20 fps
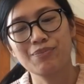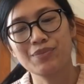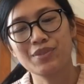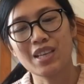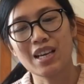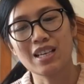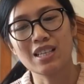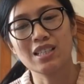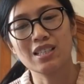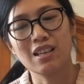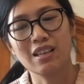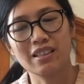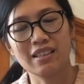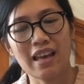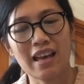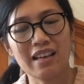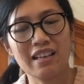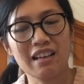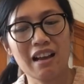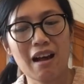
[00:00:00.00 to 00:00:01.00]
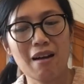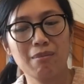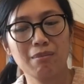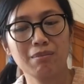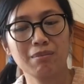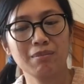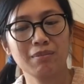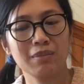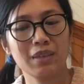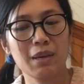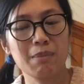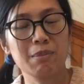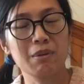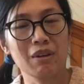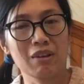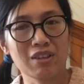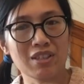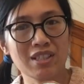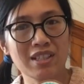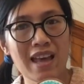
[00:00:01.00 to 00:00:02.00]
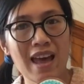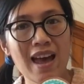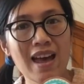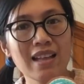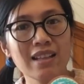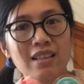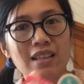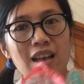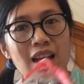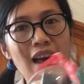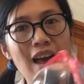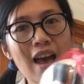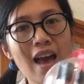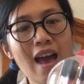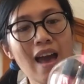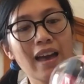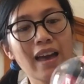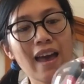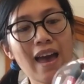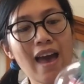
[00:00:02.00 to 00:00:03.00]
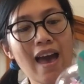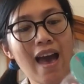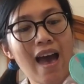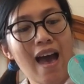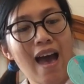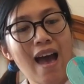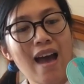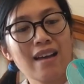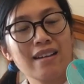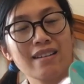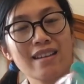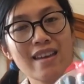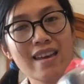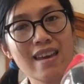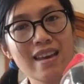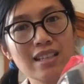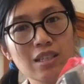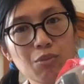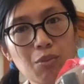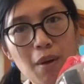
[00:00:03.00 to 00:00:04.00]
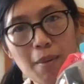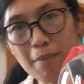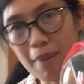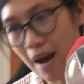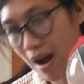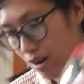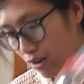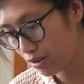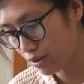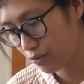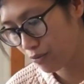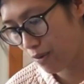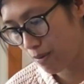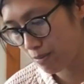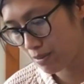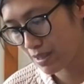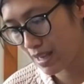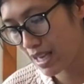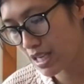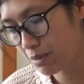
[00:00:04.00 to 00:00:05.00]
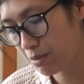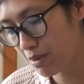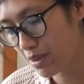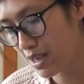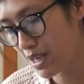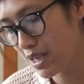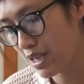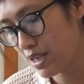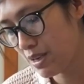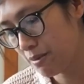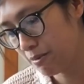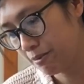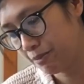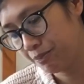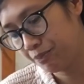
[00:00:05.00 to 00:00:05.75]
Just Get Glam lip gloss set, and it's £1 from Sainsbury.